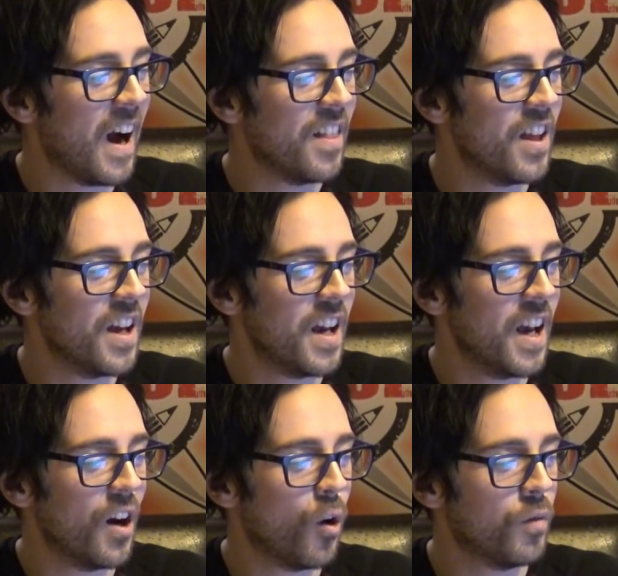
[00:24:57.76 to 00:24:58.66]
and
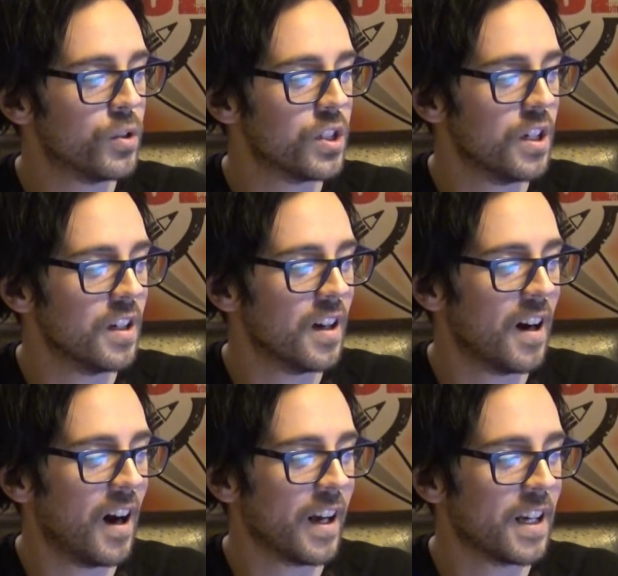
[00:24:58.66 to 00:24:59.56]
then uh, obviously
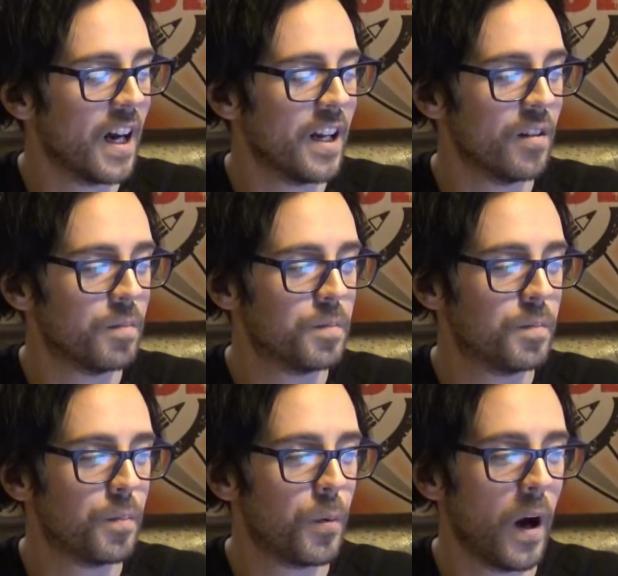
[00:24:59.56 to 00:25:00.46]
I kind of
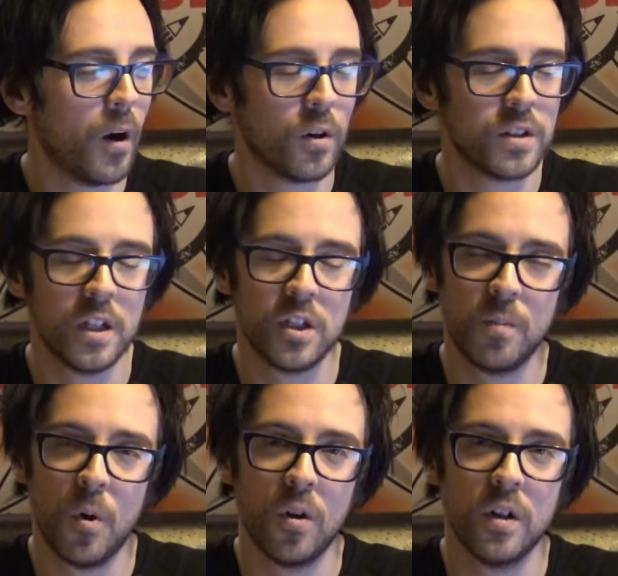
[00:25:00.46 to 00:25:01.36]
prioritise
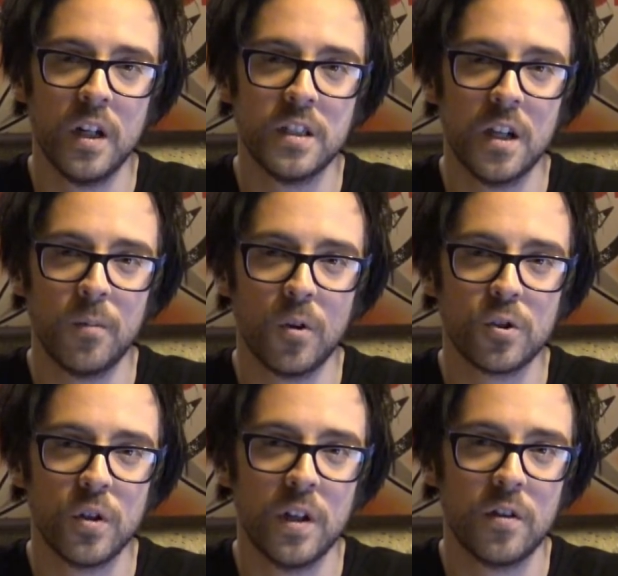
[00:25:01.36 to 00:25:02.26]
uh, Diabolic
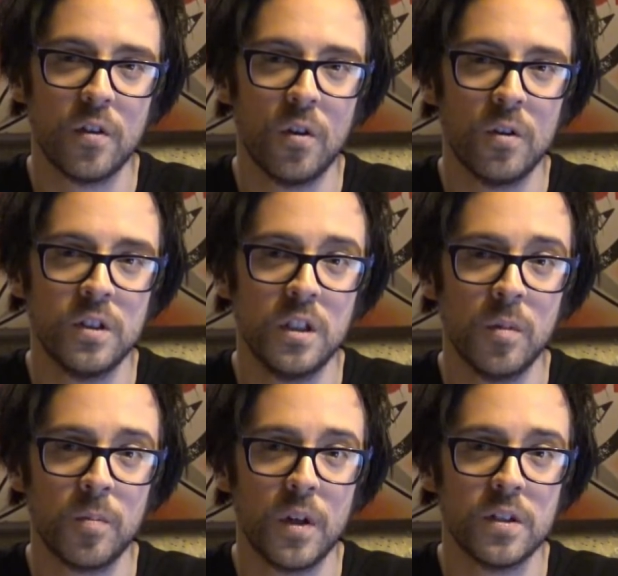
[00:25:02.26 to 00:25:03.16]
Strength on
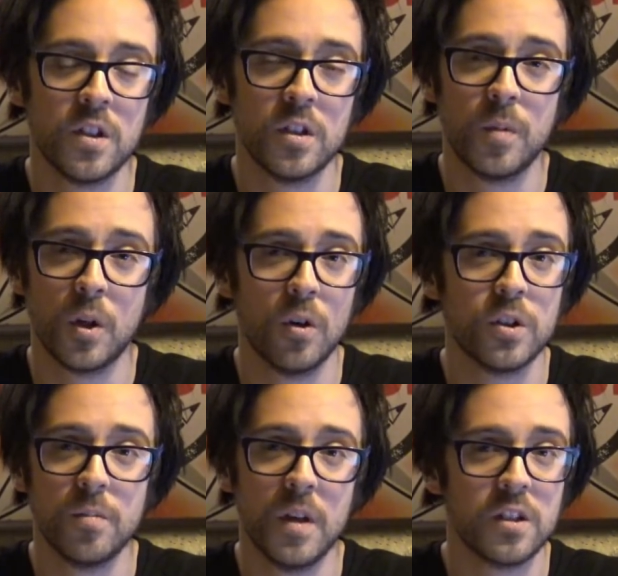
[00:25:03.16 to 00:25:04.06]
Demon Princes
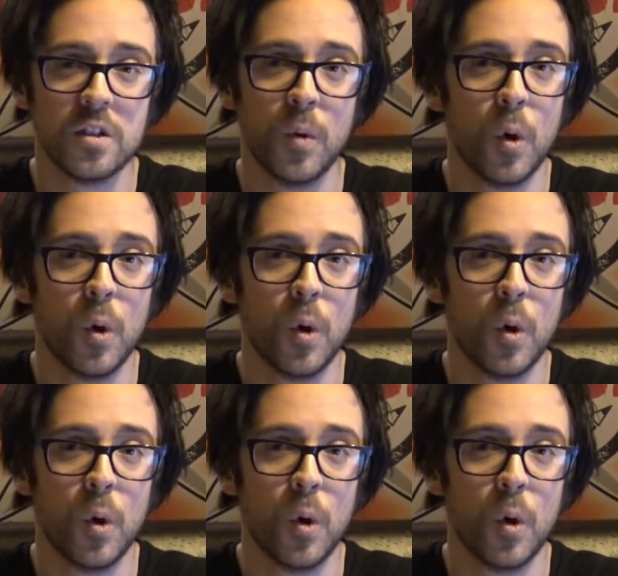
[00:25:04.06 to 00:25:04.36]
because it makes them